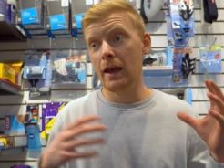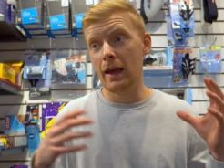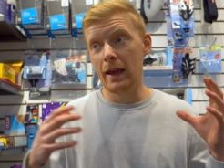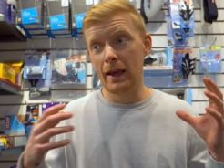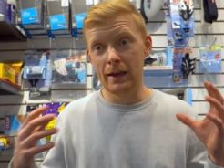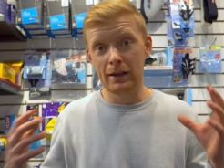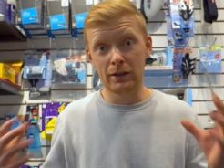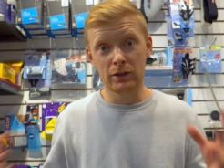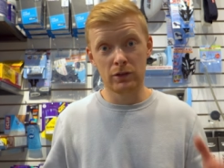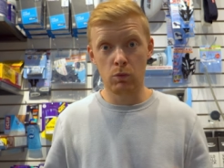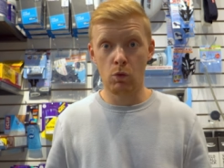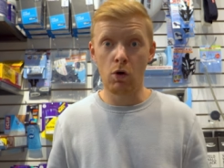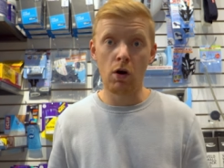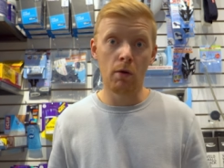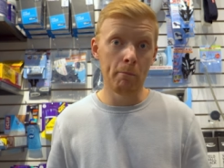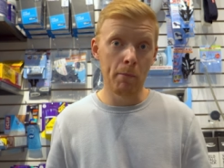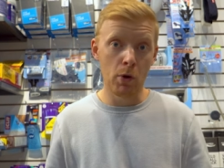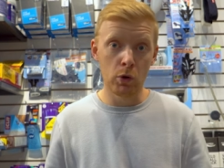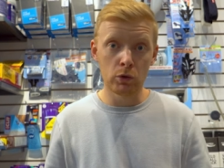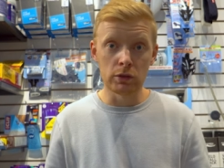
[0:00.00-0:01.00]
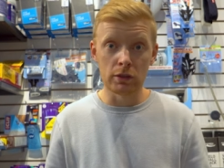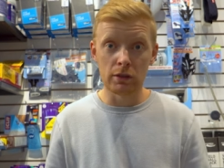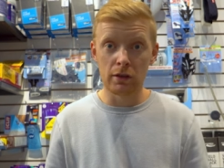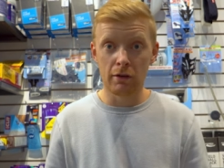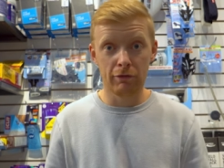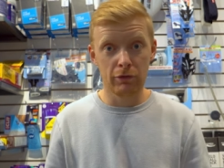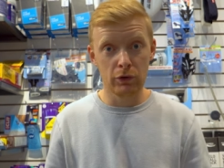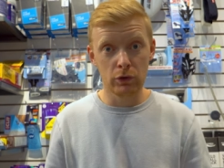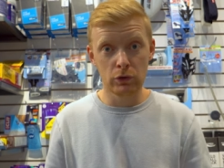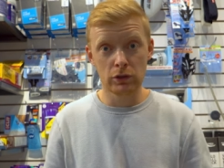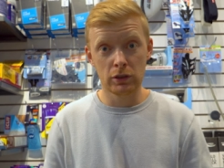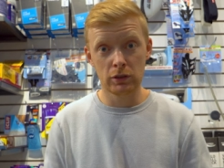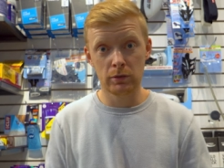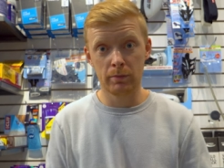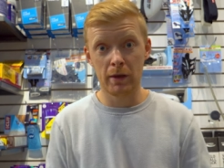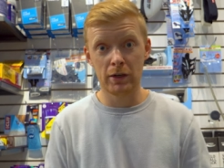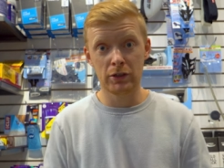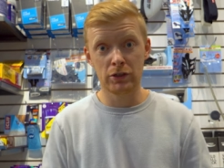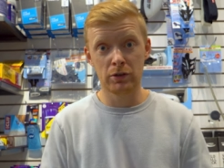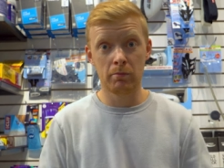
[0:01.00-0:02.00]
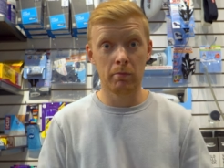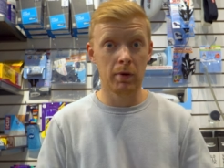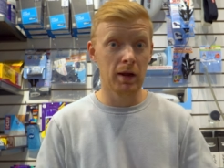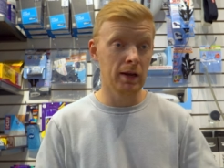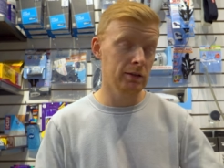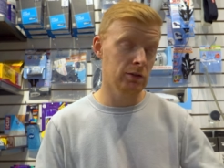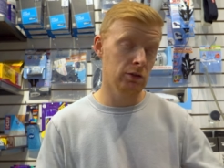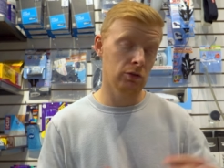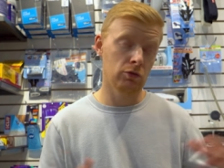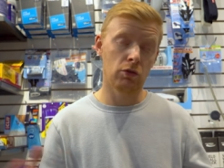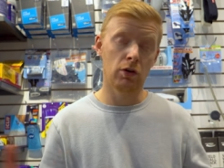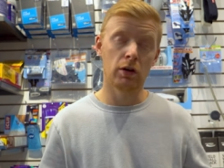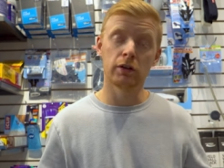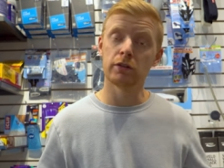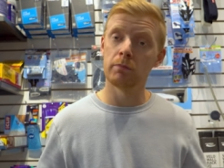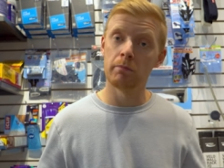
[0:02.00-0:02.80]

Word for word: It is what most of the full suspension bikes across